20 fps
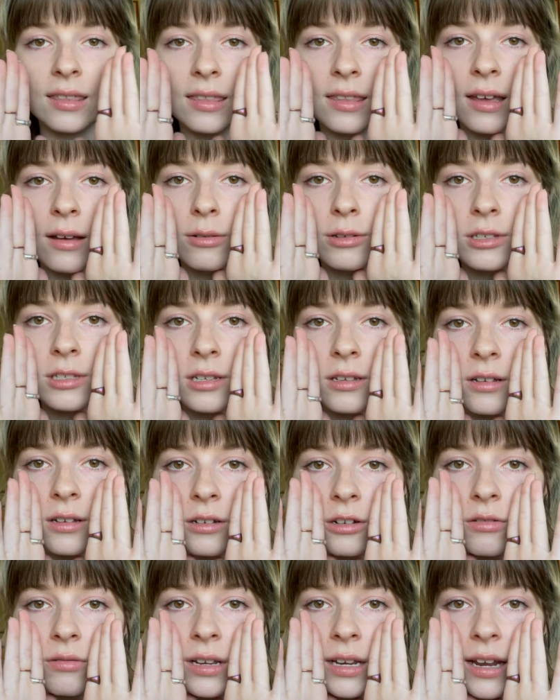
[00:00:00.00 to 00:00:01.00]
That was a
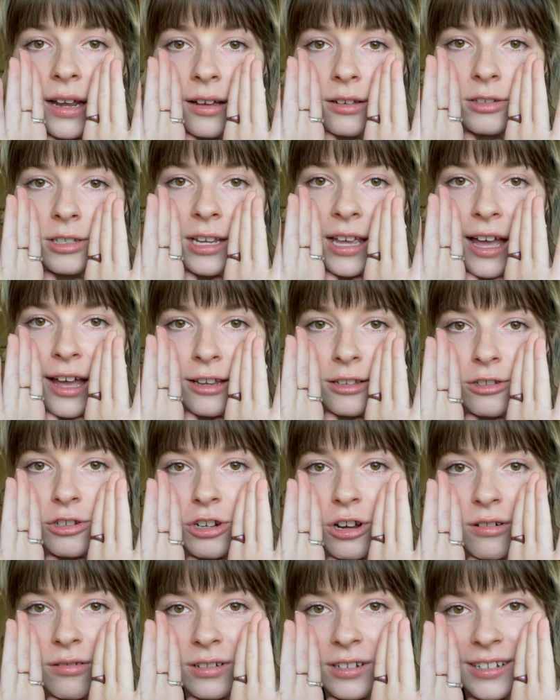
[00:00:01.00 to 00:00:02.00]
greenhouse gas
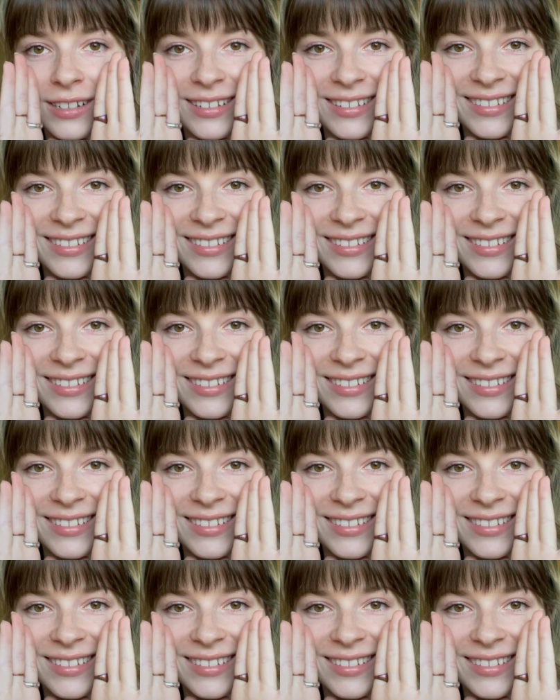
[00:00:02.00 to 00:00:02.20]
joke.